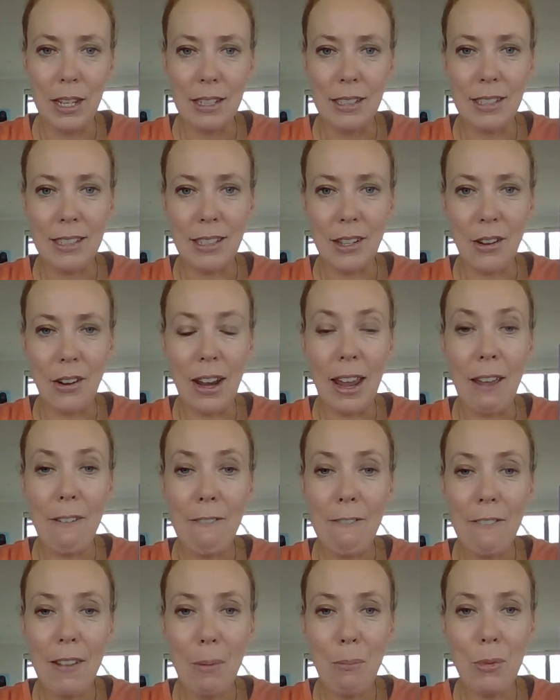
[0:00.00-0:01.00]
So have
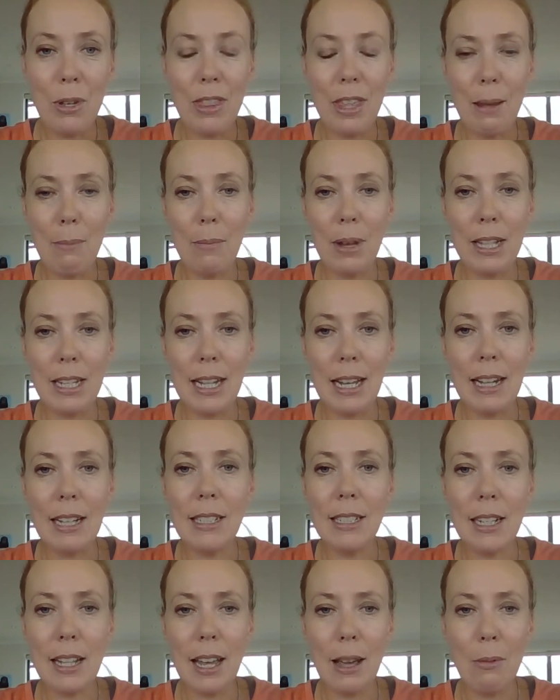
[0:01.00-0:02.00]
fun with that, my
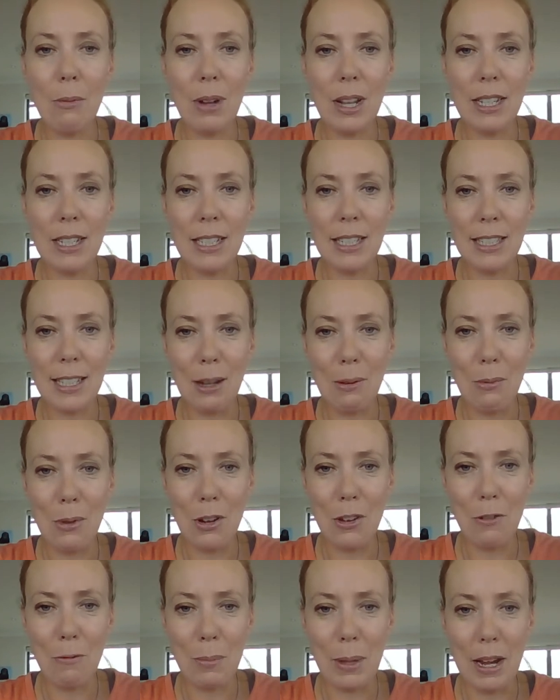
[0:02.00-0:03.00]
darlings. I can't wait to see what
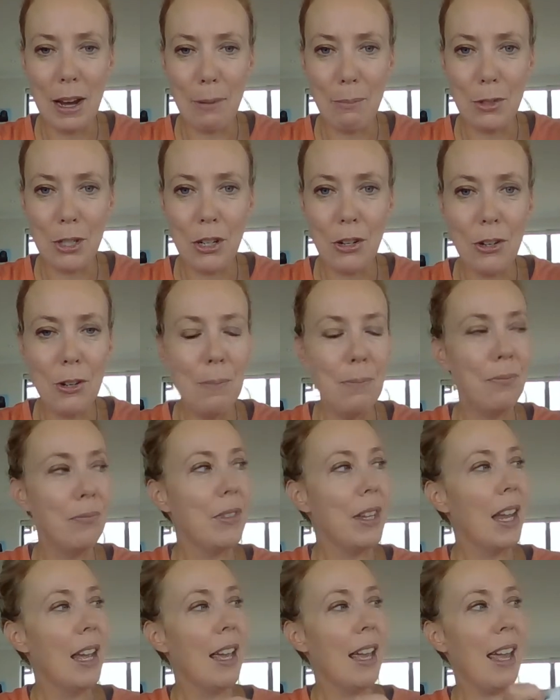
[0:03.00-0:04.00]
you've been up to,
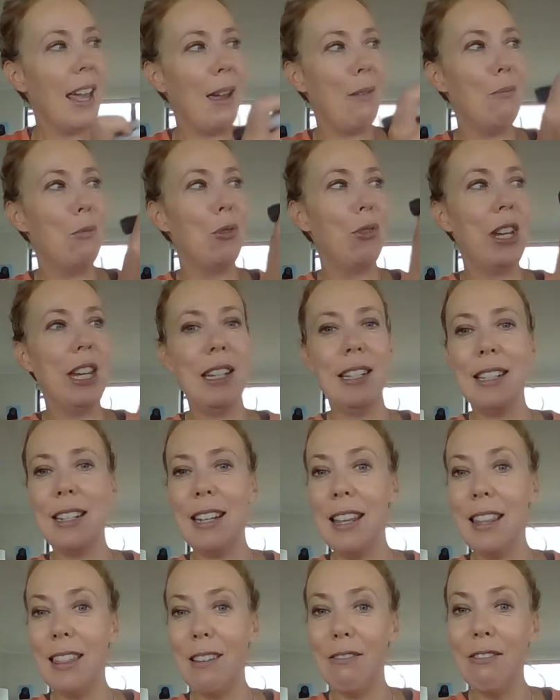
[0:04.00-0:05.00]
and we'll get
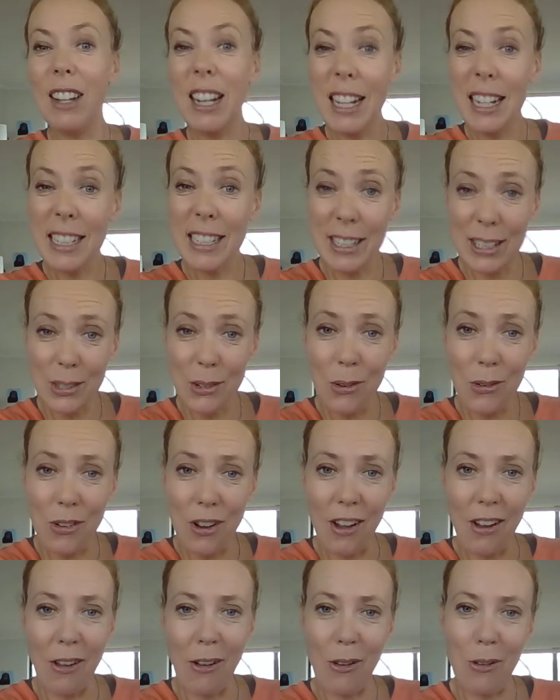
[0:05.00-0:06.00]
together really soon,
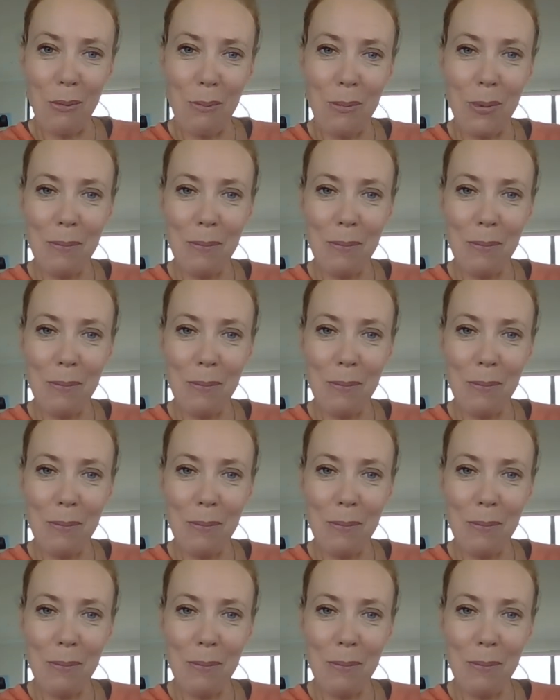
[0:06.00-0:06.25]
I hope.